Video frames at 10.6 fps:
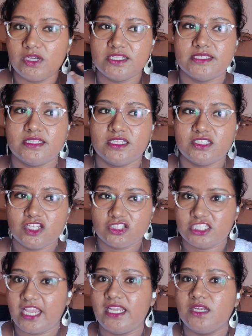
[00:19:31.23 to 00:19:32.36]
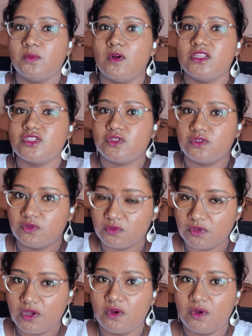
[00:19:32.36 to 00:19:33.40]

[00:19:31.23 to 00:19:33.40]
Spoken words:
is it that your child wants to do,